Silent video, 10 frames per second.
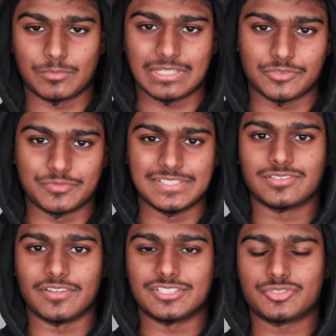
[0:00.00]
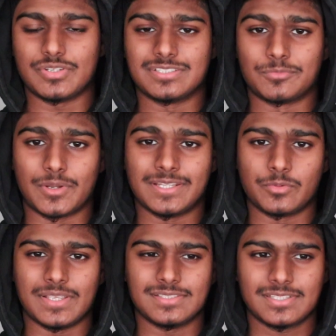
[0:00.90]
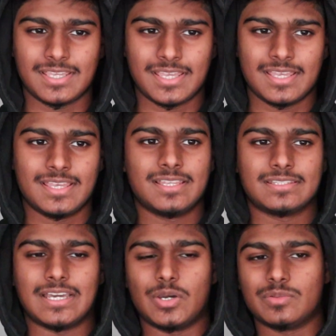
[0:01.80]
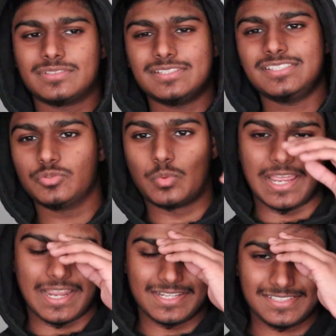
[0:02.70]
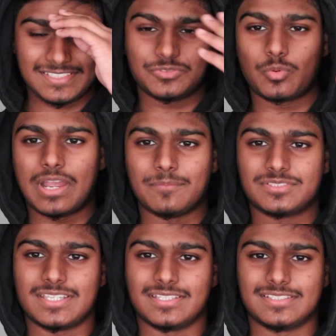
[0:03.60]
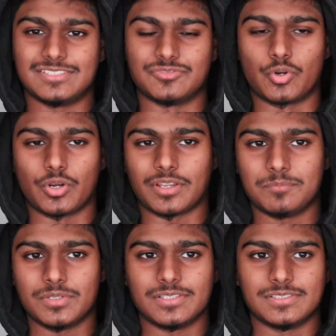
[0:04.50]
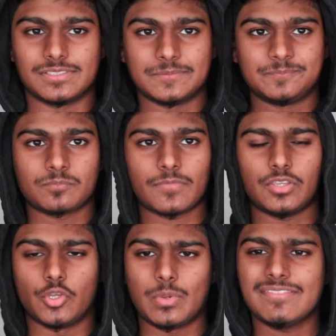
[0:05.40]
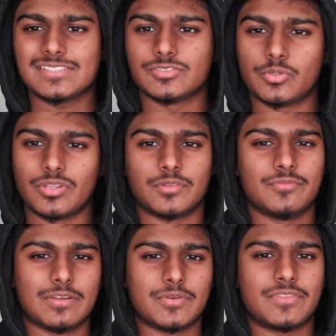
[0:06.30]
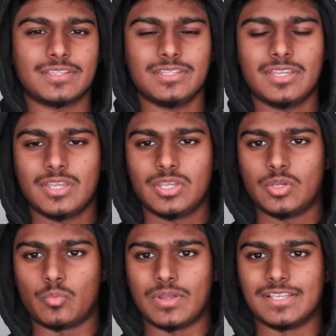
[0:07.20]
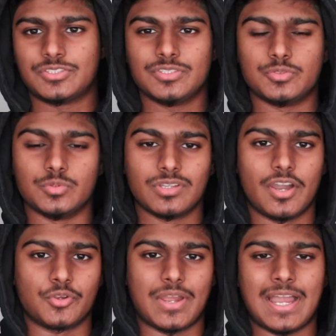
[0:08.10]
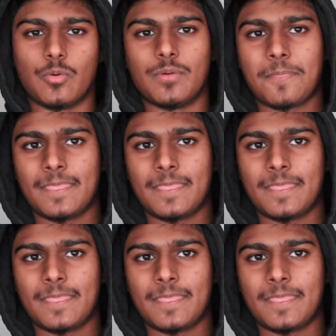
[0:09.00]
I'm gonna have to restart this streak tomorrow anyways. Now, this is where I'm saying this is wrong, because, you know, we have this No Nut November thing, where as soon as you nut, you're out.